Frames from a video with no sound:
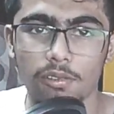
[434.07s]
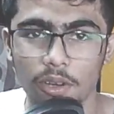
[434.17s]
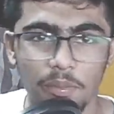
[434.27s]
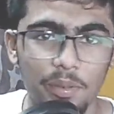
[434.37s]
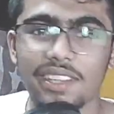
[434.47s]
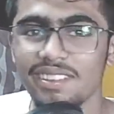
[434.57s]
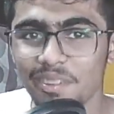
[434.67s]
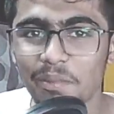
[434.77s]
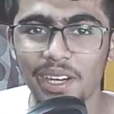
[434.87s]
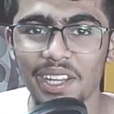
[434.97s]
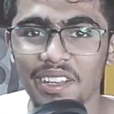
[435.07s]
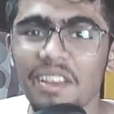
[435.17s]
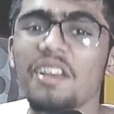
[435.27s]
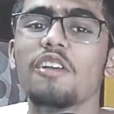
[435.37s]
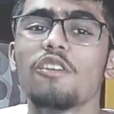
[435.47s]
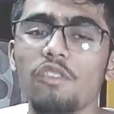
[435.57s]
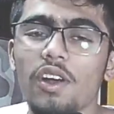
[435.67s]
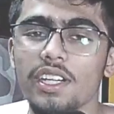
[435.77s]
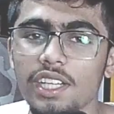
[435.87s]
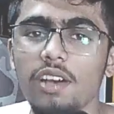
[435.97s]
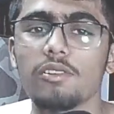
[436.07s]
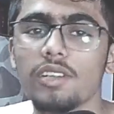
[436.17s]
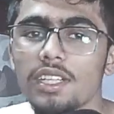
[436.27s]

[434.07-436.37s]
not breaking, the building falling down.